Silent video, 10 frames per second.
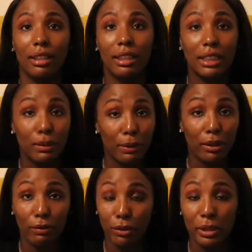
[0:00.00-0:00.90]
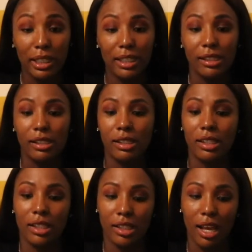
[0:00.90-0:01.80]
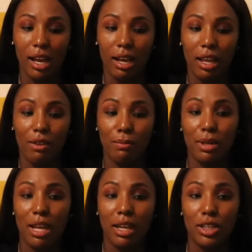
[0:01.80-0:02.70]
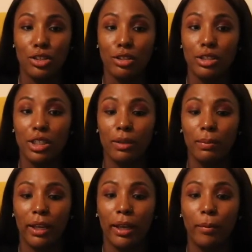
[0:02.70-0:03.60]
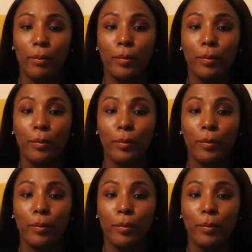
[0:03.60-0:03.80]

it's been a few days since I have been at internship, and